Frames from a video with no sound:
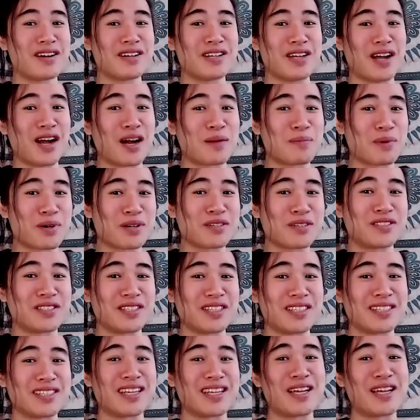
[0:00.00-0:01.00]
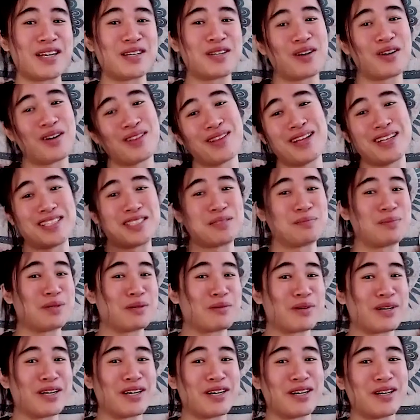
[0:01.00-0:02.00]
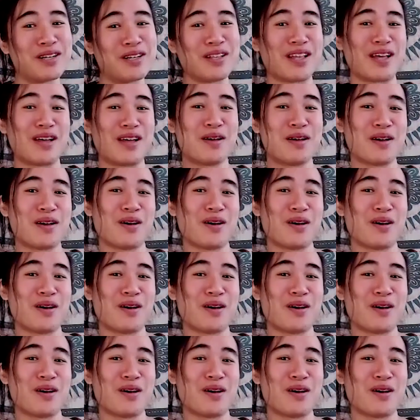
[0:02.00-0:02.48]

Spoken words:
young person and, let's be real,